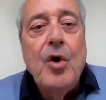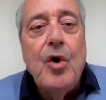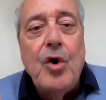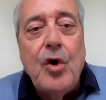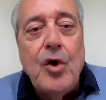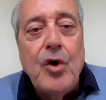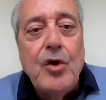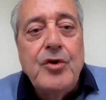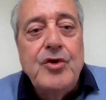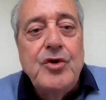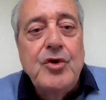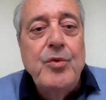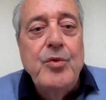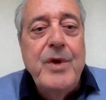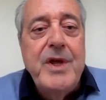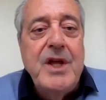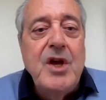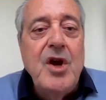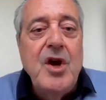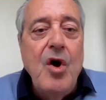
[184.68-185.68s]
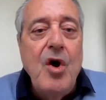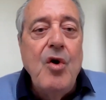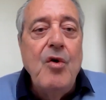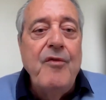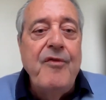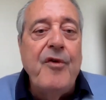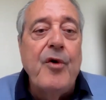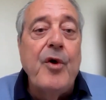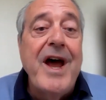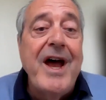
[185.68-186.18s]
or do we
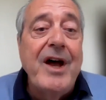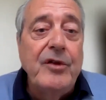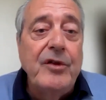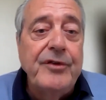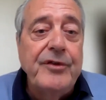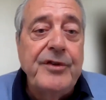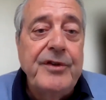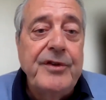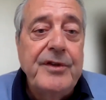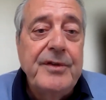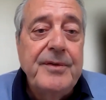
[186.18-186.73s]
go for health?